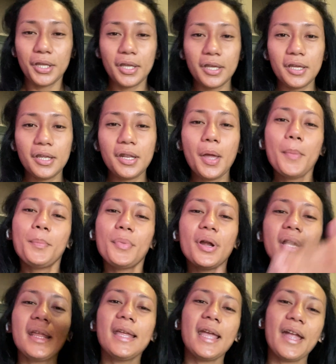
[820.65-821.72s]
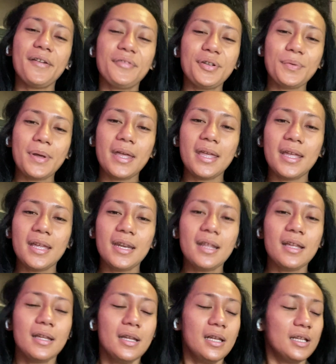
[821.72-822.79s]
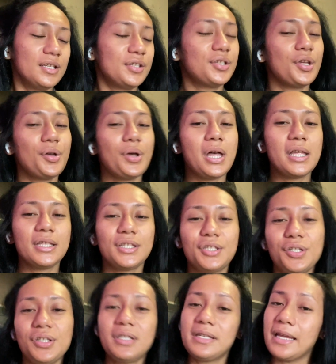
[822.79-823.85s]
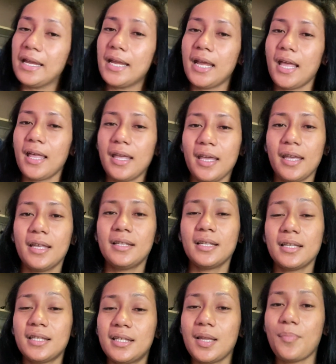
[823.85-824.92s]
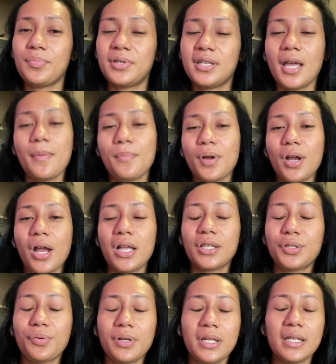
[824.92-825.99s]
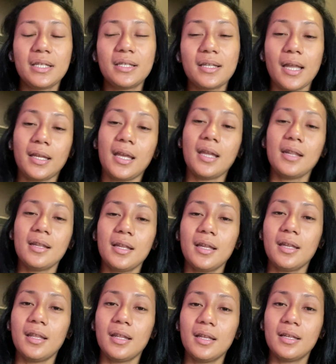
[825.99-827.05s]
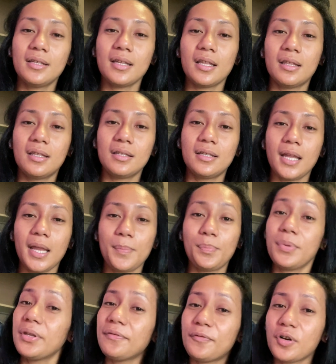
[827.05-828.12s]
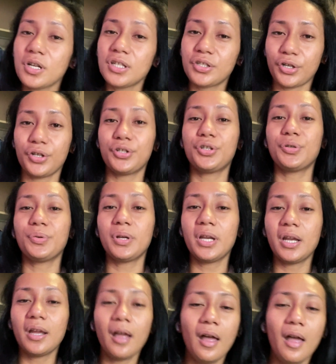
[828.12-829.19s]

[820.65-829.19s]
Good morning, everyone. So today is September 22nd. It is the day before surgery